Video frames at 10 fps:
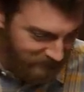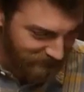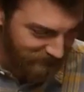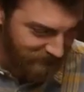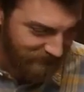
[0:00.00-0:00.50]

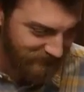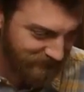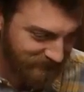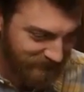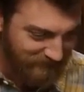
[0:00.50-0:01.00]

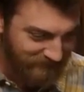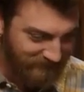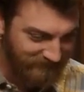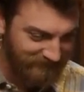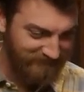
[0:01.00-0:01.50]

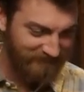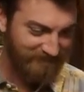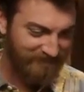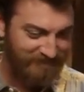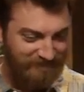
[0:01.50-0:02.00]

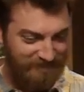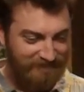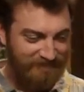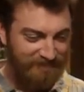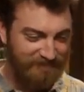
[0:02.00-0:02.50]

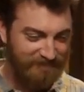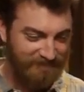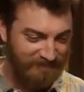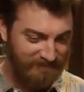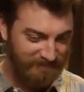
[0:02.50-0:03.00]

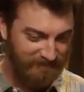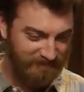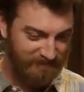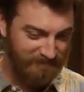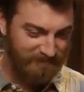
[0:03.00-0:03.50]

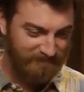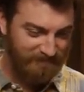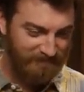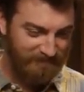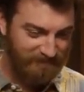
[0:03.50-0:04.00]

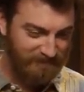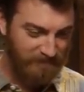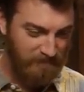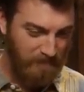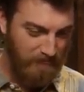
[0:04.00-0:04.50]

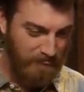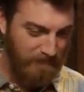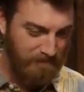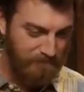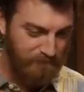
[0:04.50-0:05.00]

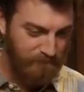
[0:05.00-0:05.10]
This person isn't speaking.